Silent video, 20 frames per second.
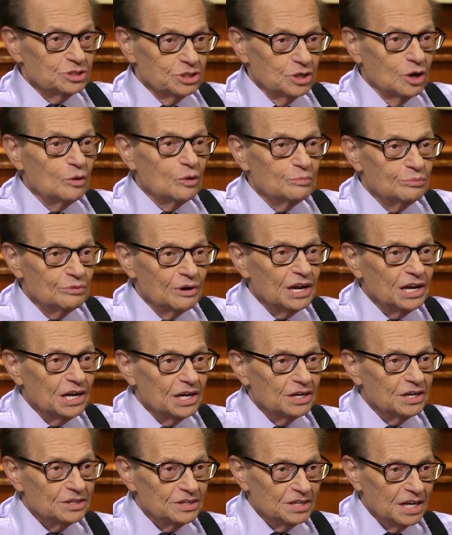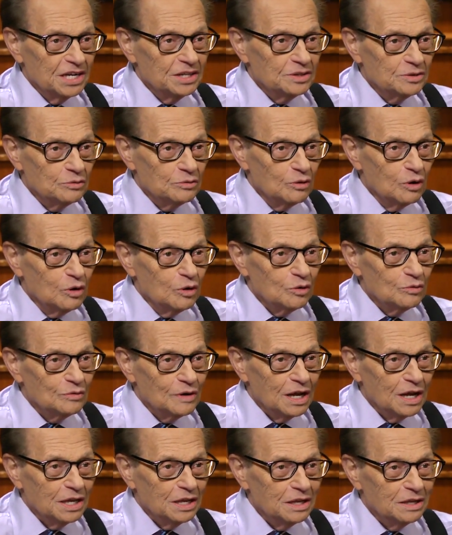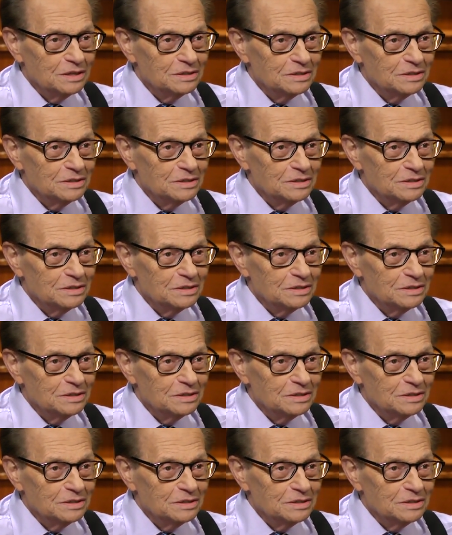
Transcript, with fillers: a no-brainer to take the role, right?